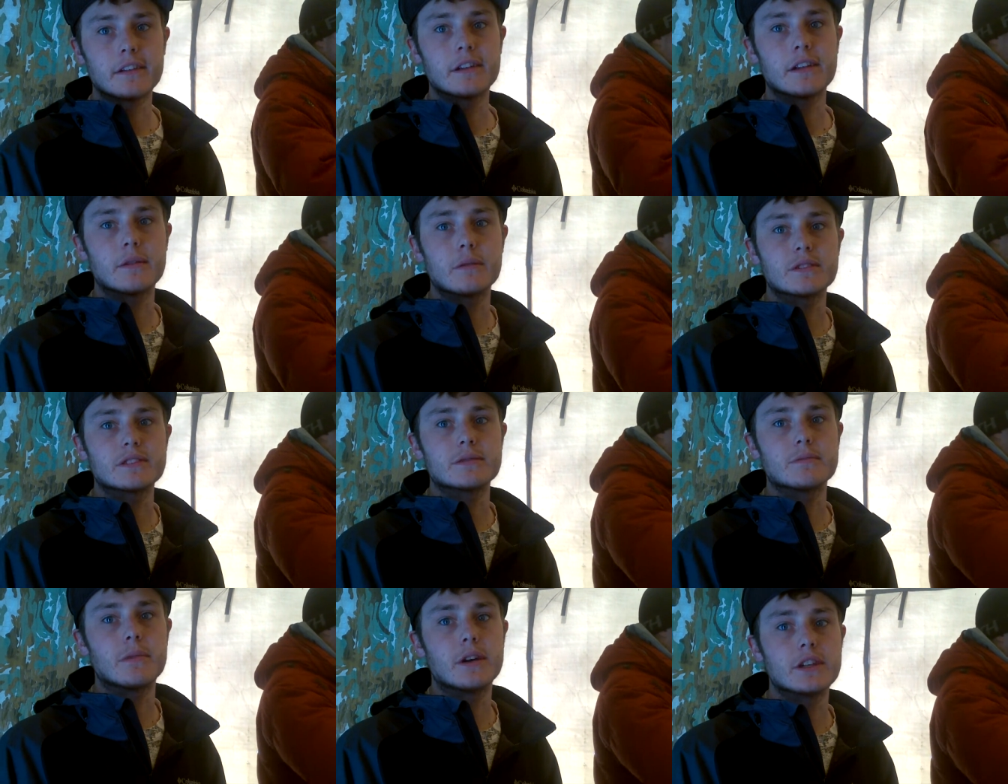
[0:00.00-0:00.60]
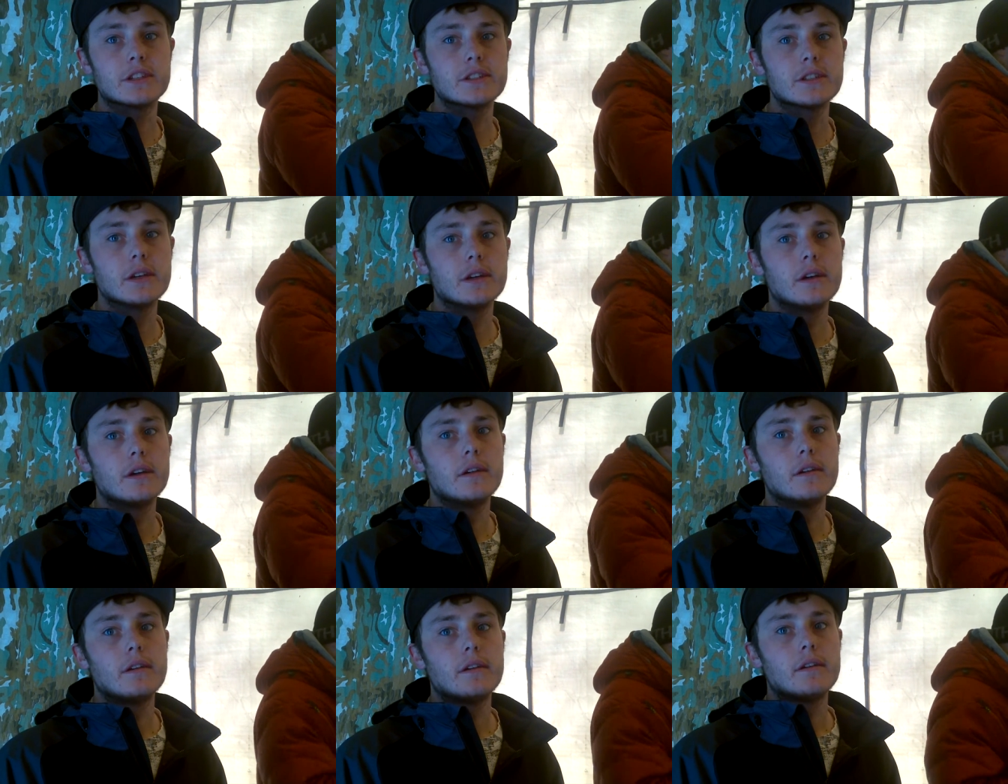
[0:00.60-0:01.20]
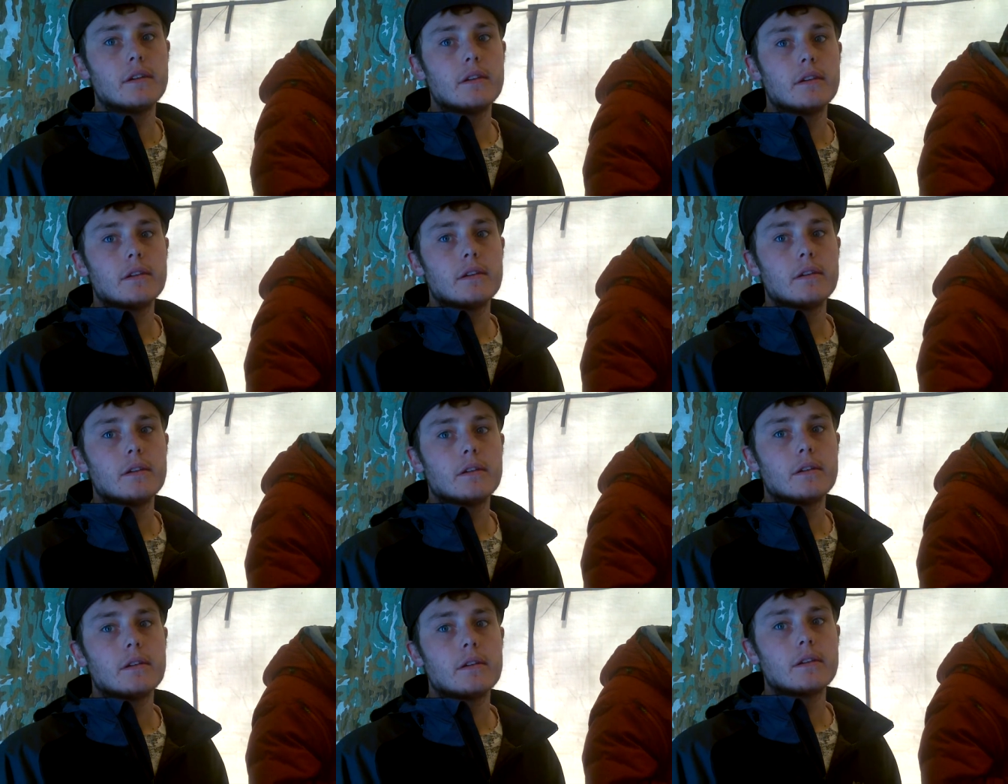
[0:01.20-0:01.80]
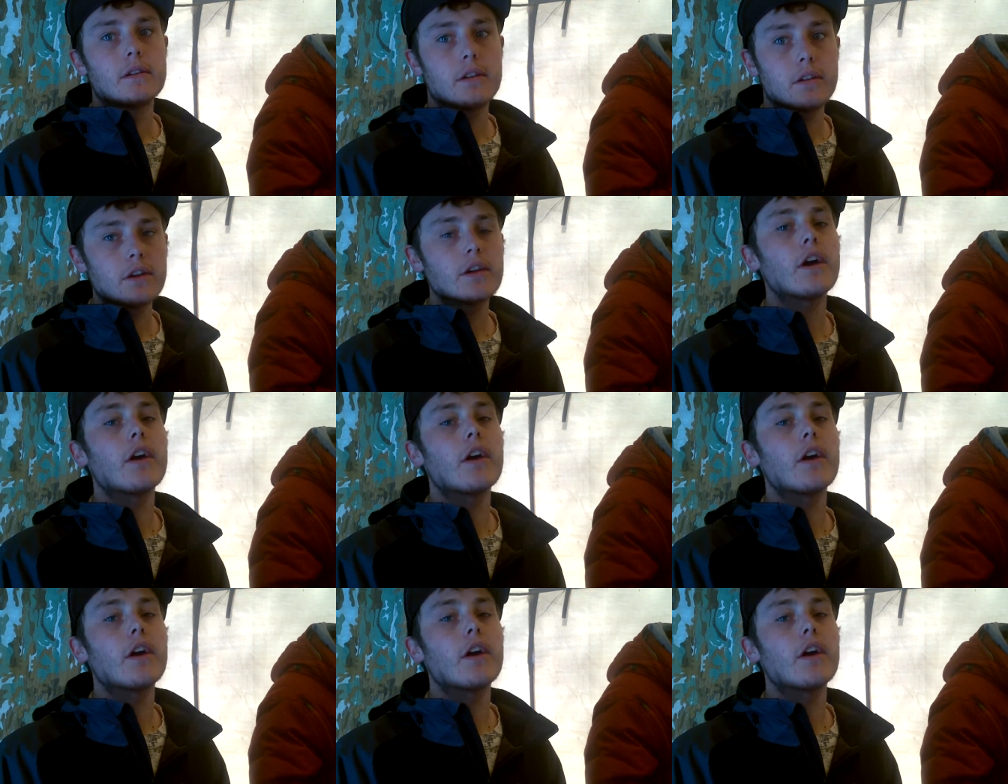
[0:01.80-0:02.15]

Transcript: But a heck of a little walk though, huh?